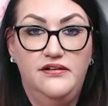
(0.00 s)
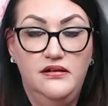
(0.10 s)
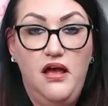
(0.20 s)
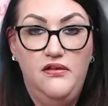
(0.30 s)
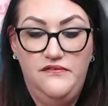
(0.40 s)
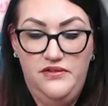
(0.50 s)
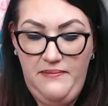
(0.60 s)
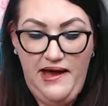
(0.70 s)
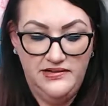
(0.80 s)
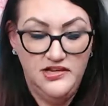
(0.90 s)
all over the
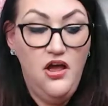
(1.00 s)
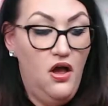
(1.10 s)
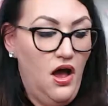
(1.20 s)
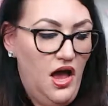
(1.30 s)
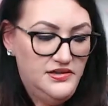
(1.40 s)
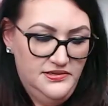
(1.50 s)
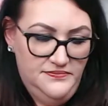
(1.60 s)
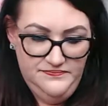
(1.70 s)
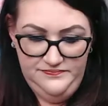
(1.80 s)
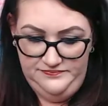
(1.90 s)
box. Awesome,
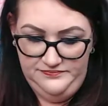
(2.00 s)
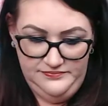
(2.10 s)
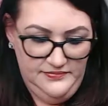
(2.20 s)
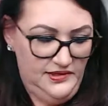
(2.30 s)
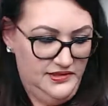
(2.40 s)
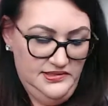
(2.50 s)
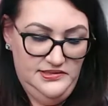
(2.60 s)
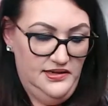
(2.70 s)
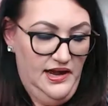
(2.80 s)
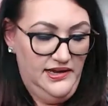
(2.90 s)
because
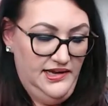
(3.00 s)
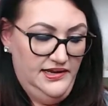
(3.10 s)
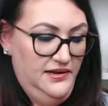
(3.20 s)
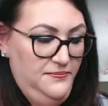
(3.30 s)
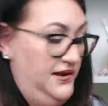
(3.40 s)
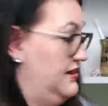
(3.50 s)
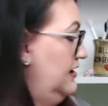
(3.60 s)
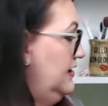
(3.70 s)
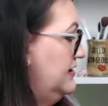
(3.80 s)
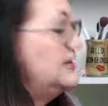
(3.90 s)
I can't keep anything
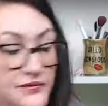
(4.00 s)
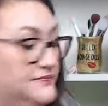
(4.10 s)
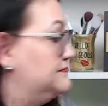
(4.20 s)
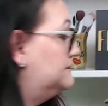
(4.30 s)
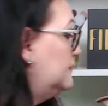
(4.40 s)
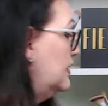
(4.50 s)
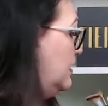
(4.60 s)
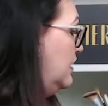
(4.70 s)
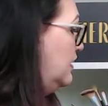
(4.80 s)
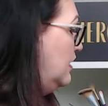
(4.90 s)
nice.
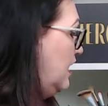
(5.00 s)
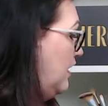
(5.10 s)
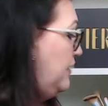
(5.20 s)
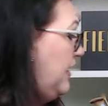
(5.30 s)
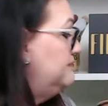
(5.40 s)
Okay.